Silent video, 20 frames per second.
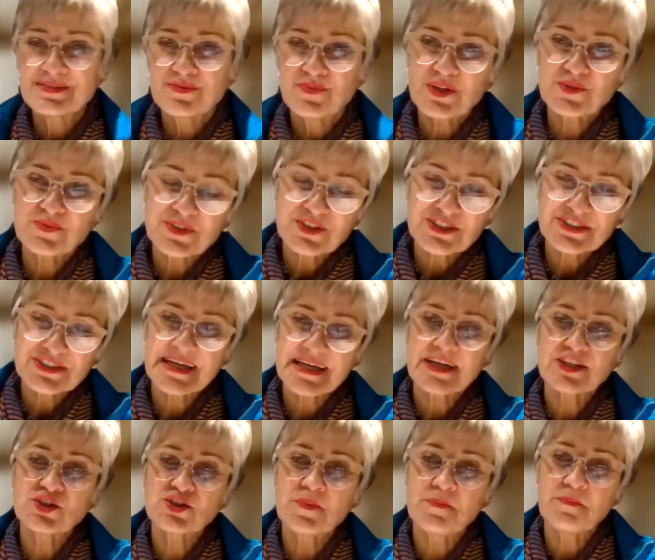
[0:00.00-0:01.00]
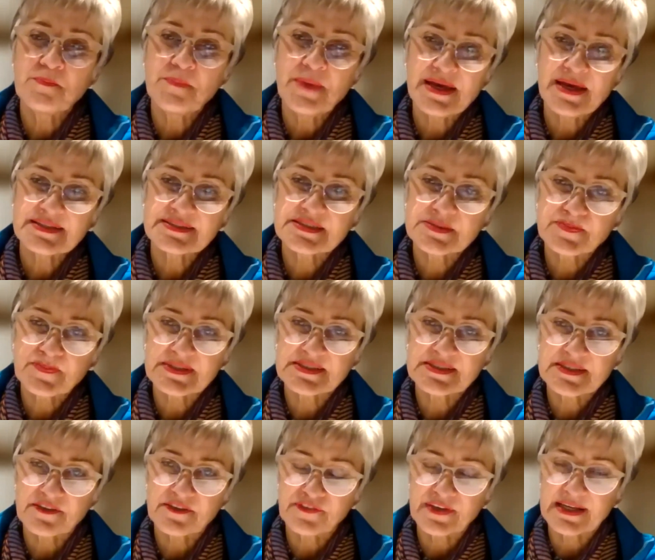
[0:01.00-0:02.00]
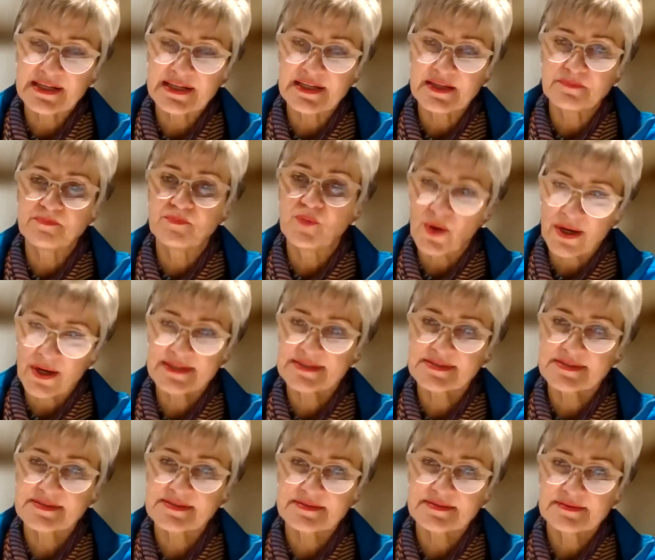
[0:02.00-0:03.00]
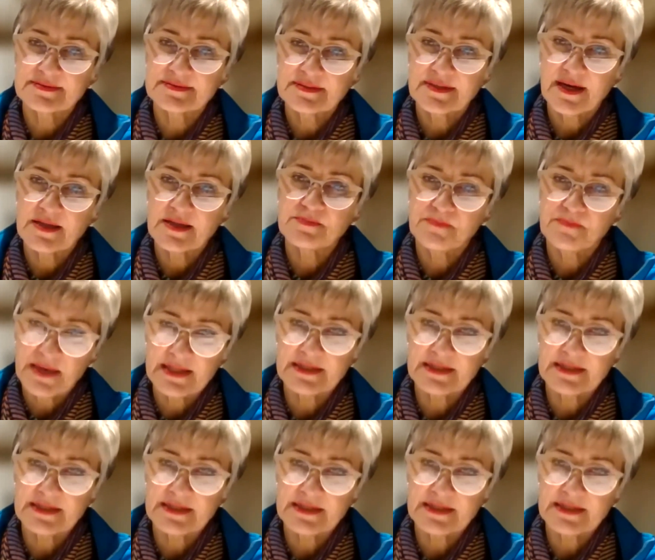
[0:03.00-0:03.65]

what would you say to men specifically, boys and